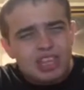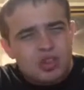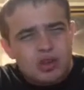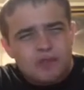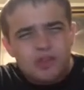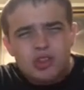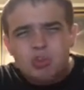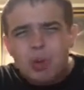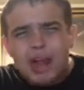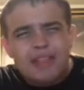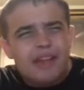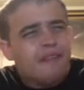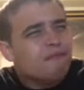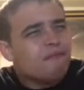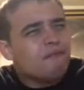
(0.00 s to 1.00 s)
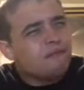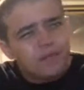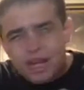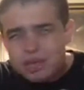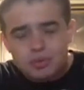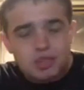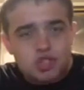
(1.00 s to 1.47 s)
Universe? Why the
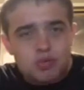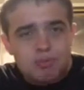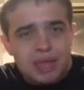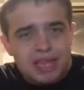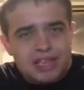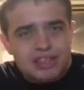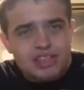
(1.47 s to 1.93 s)
fuck would you pick